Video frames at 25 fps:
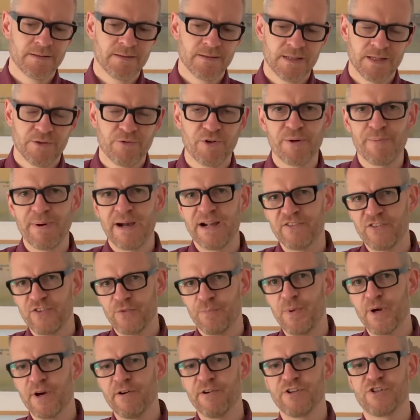What about
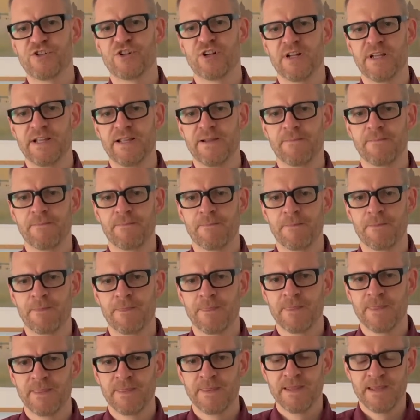spiritually?
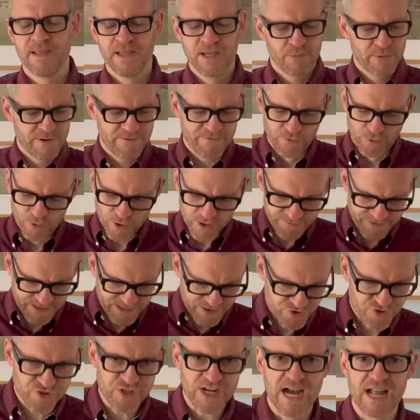With all of these
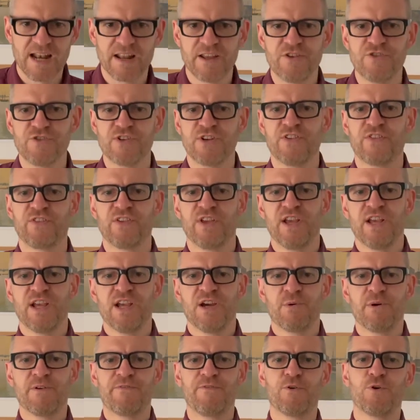challenges,
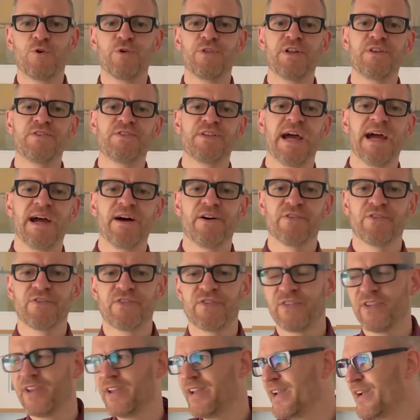with all the
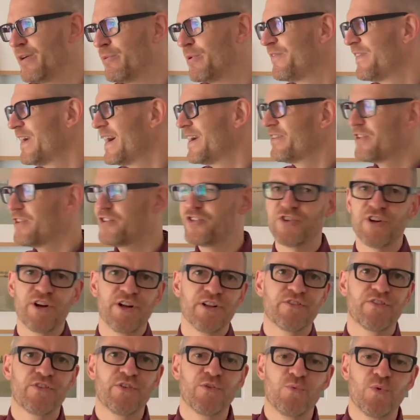doubts, without the
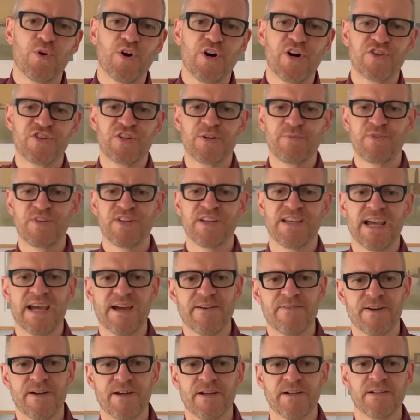chance to worship
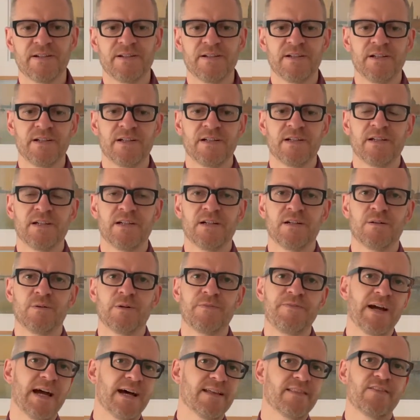together,
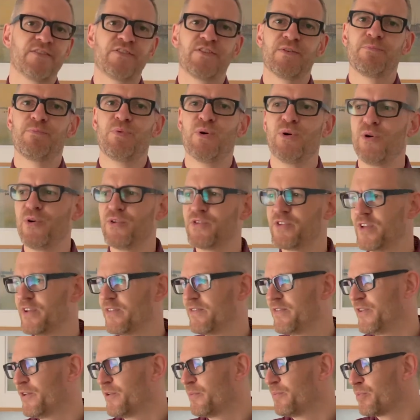without the support of
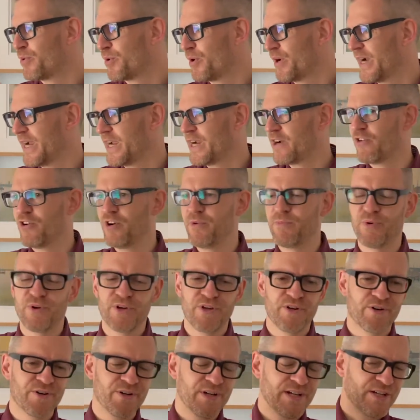your prayer group or
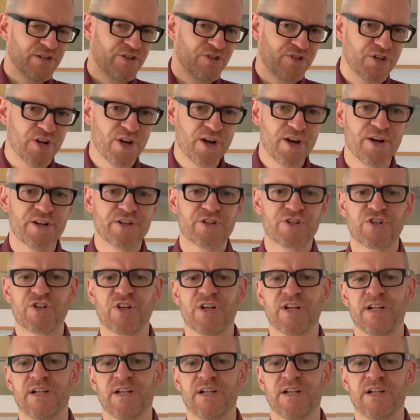your church,